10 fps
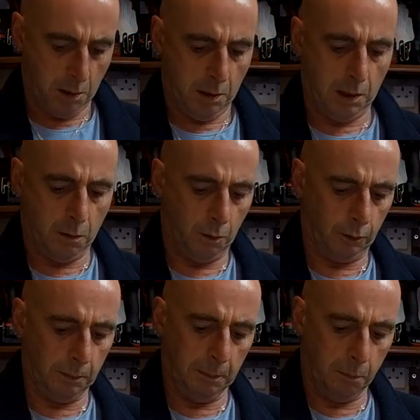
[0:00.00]
Yeah, it wants
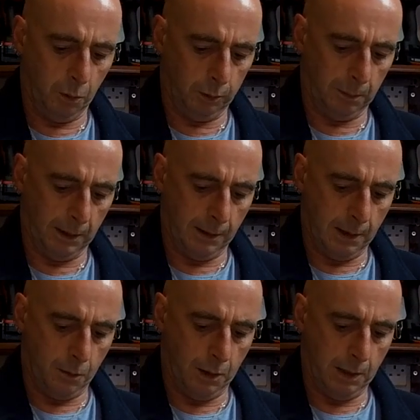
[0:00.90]
to be pulled a bit
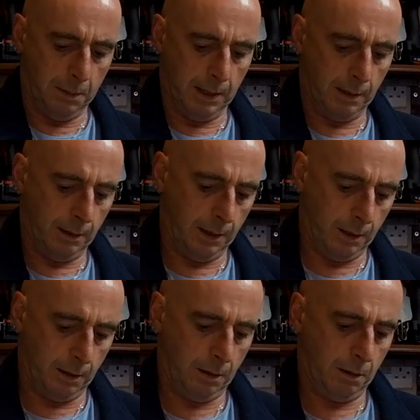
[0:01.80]
that way, a bit there,